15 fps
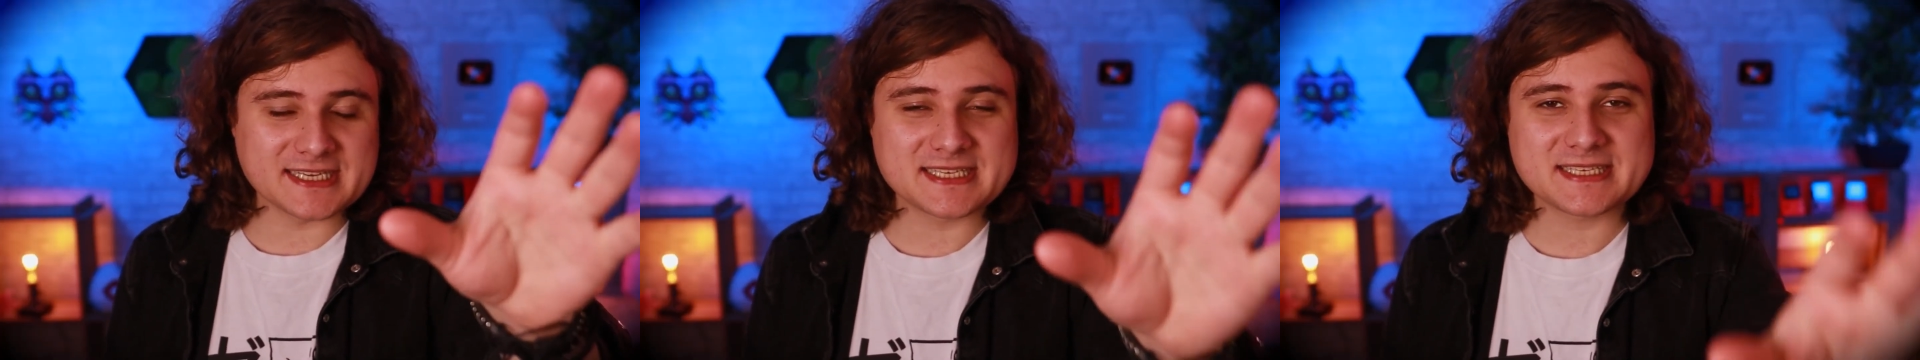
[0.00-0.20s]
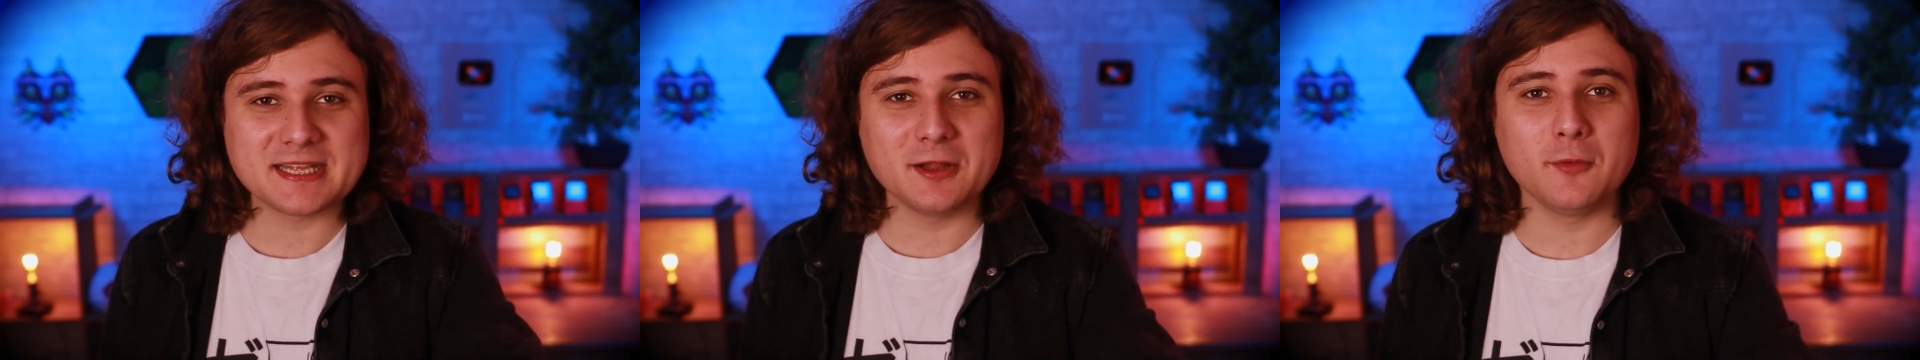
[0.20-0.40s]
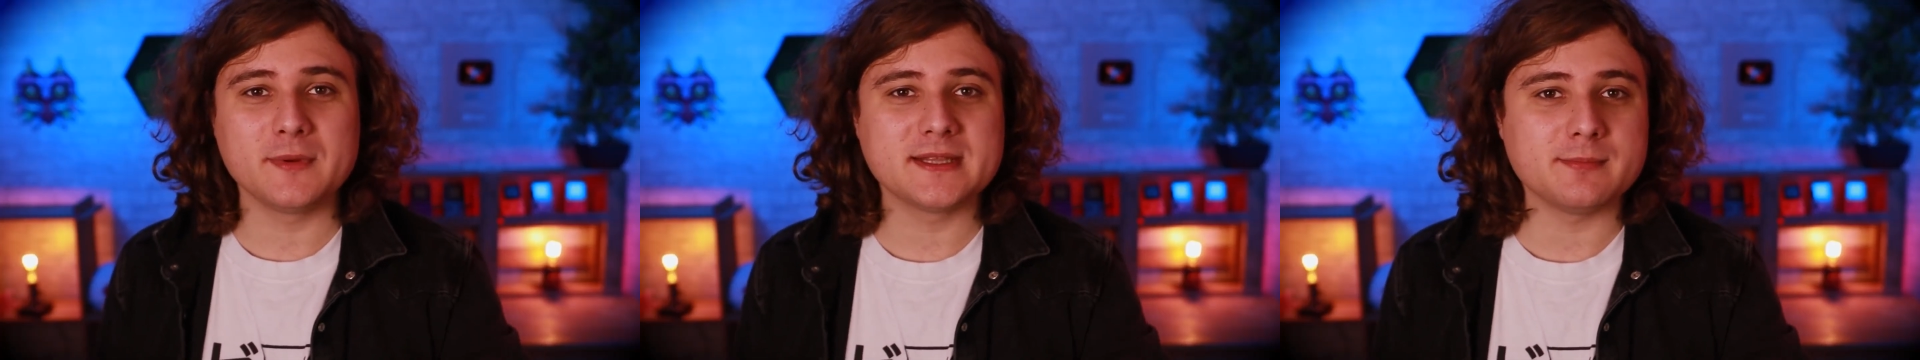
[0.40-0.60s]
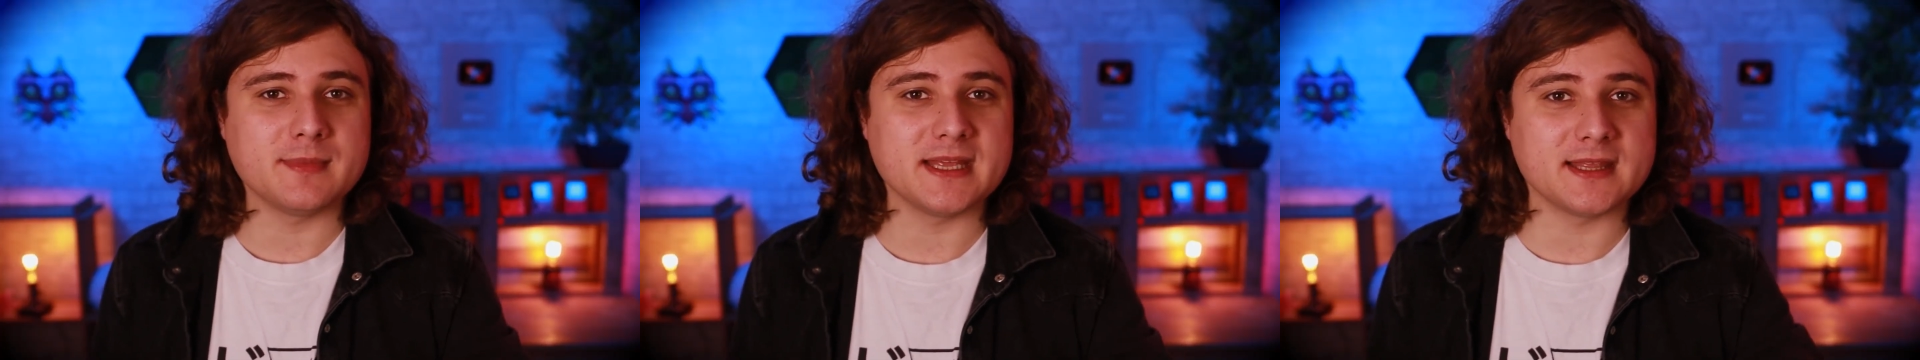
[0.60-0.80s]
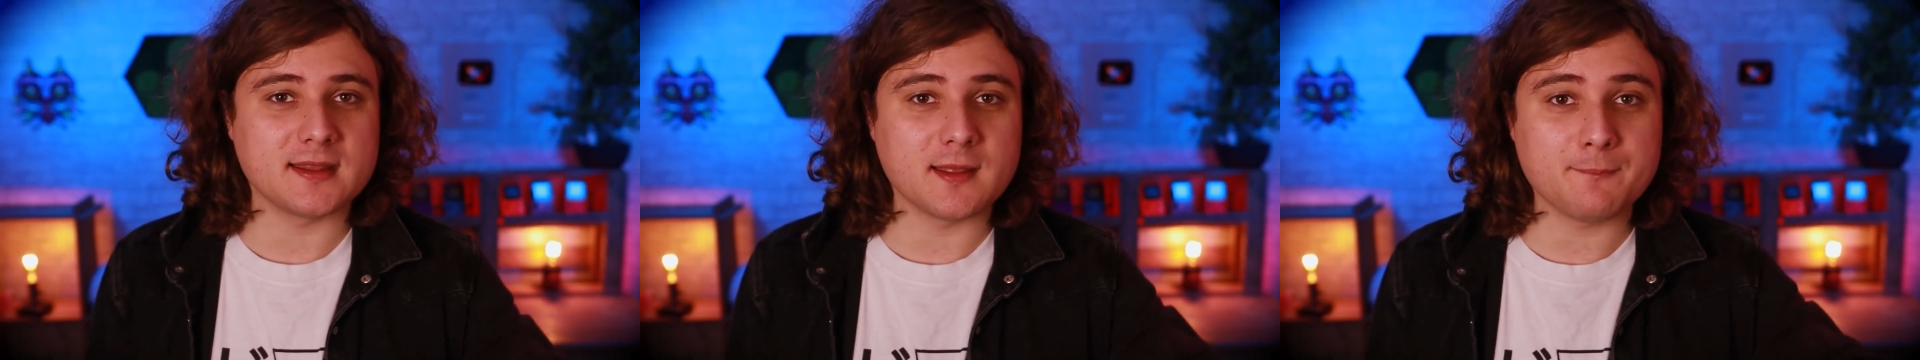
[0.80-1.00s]
you're still with
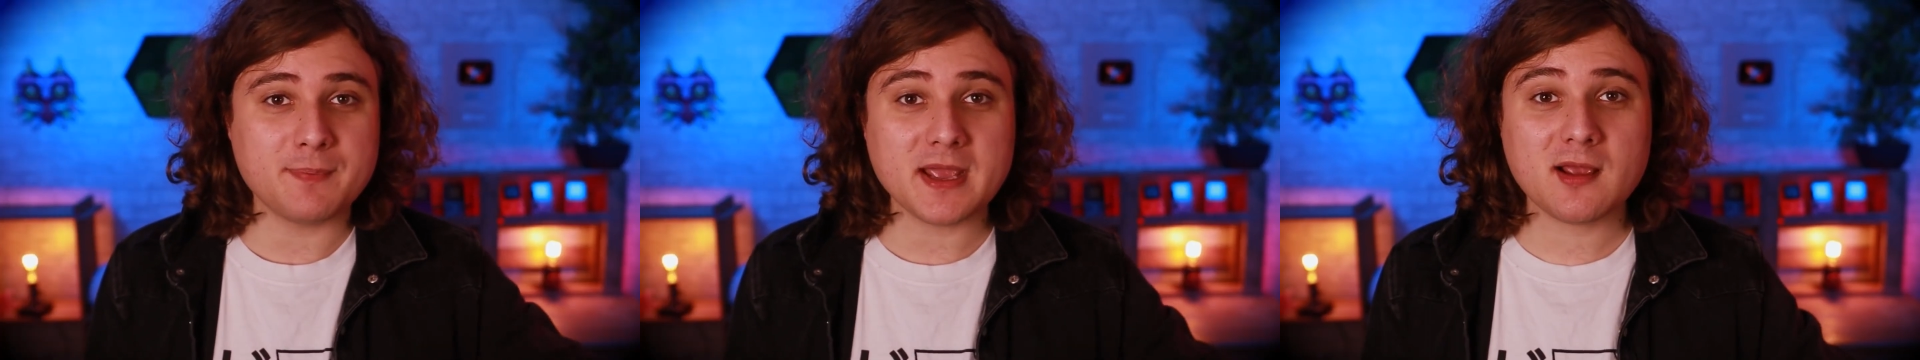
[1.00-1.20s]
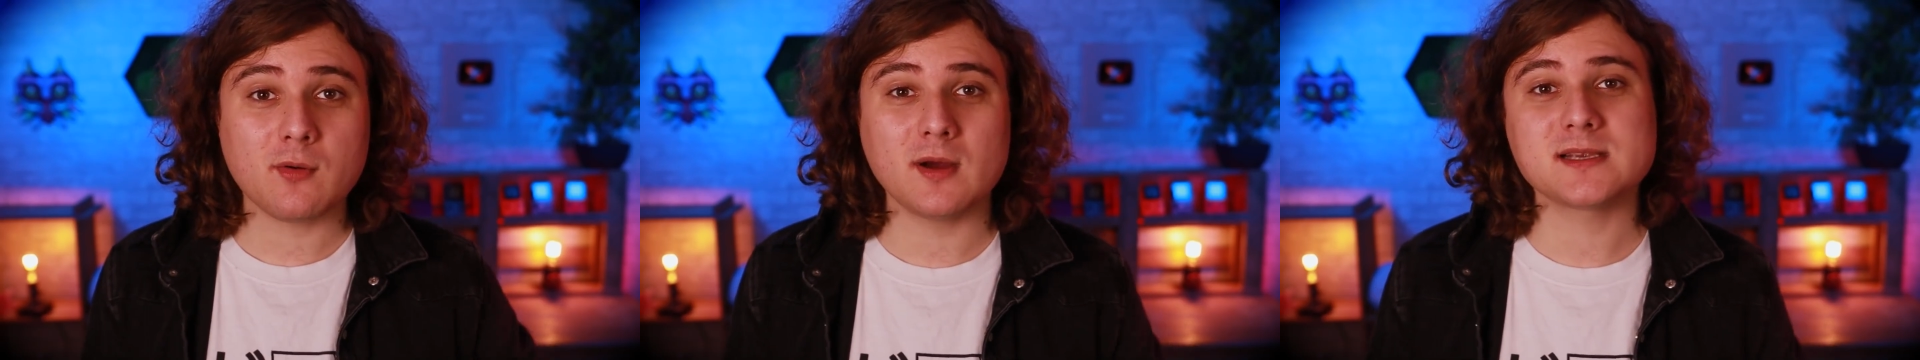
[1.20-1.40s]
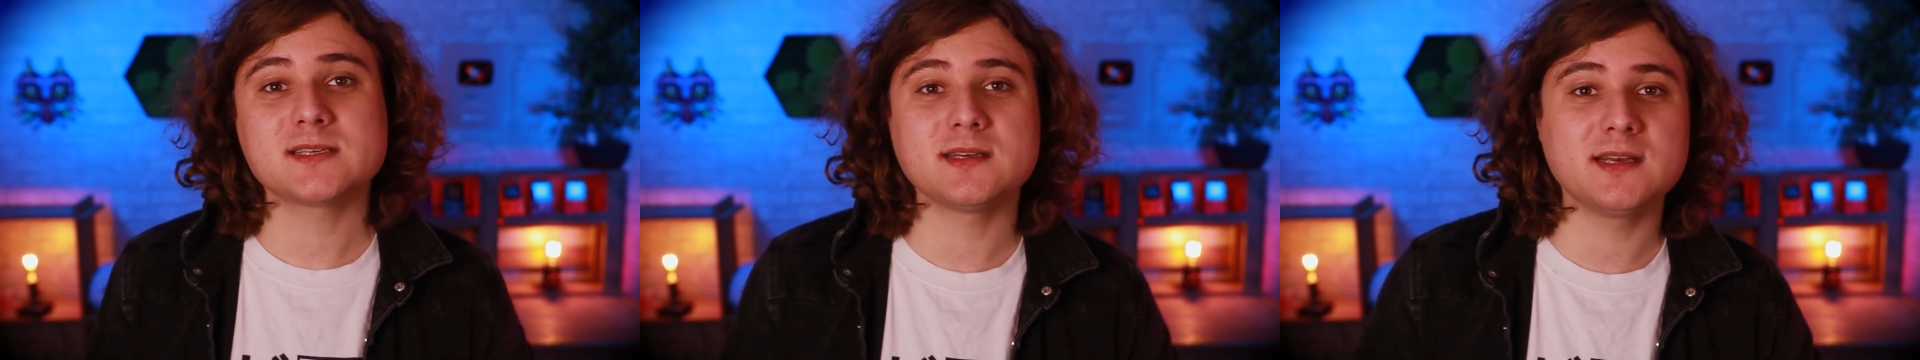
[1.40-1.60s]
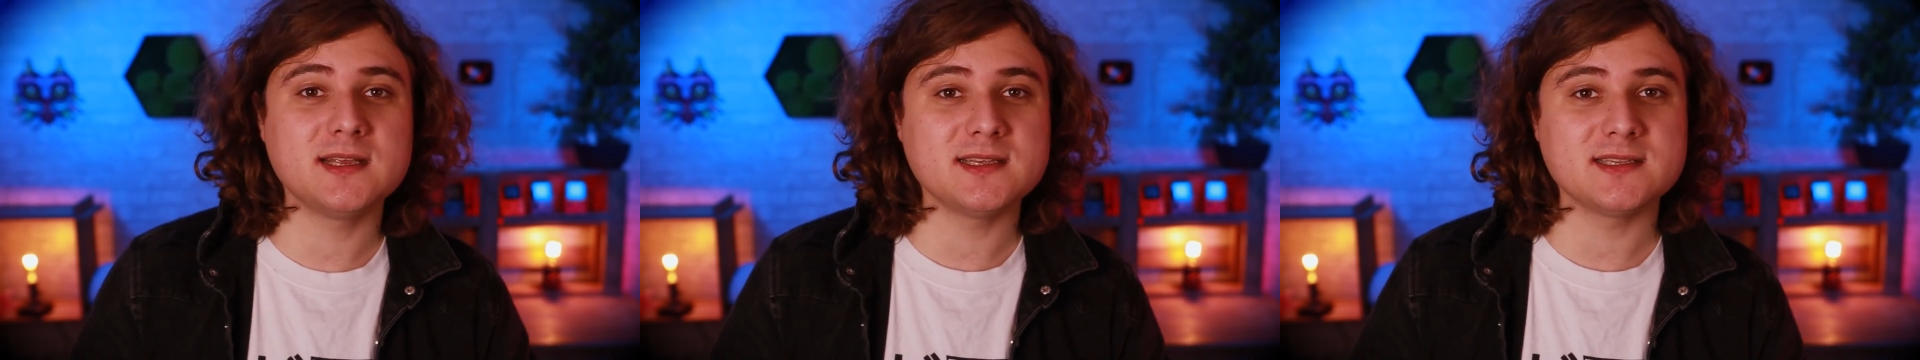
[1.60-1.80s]
me, then the big question